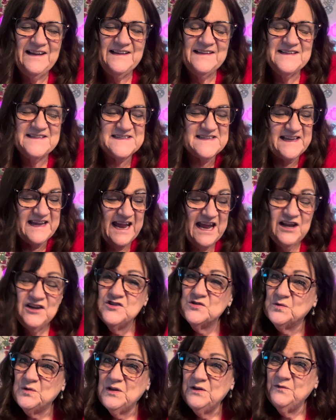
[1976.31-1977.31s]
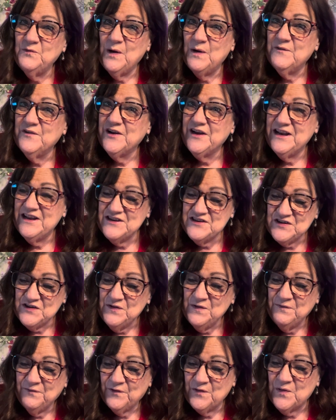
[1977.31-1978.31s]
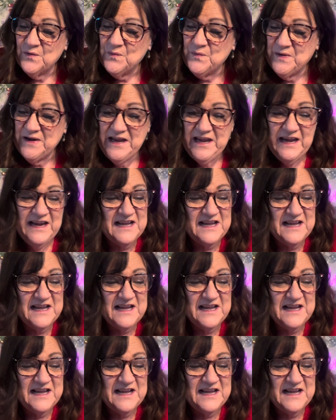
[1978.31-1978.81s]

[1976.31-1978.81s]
schedule of what we're going to do for the week,